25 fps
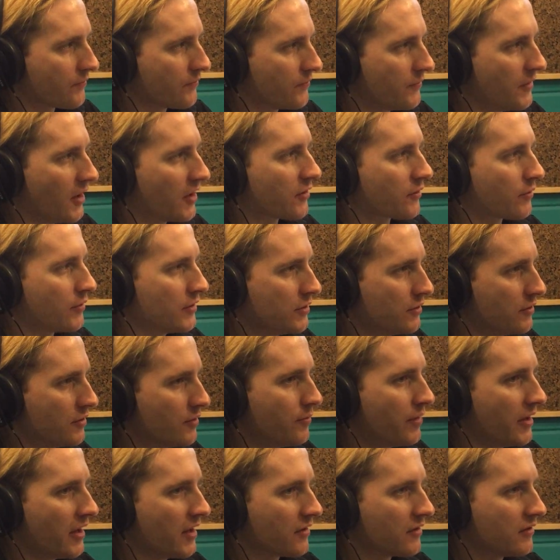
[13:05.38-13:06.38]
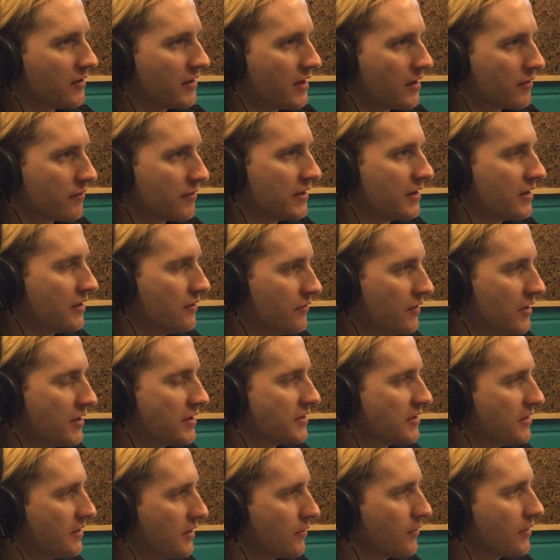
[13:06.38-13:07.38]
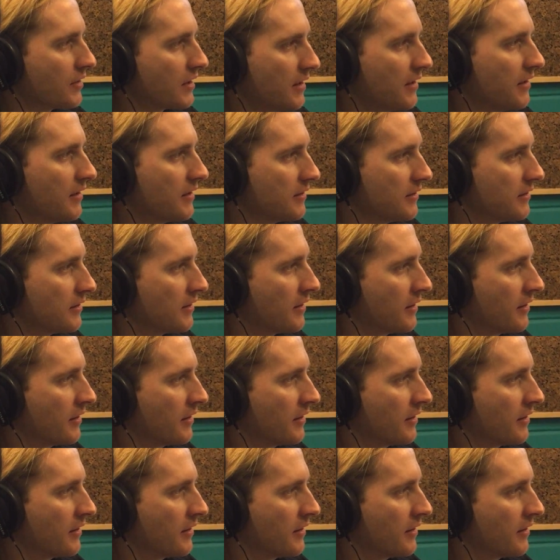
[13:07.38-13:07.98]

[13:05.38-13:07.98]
Yes, we do a panel at every convention that we can.